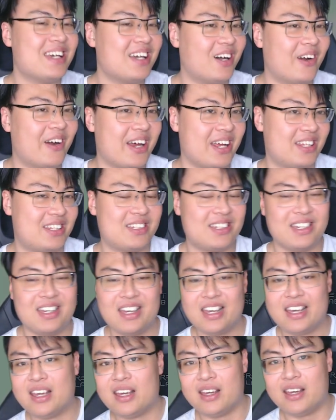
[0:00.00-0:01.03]
all right,
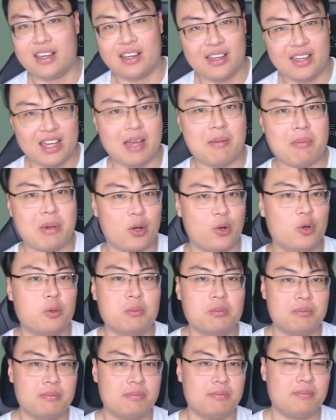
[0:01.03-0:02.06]
at my home.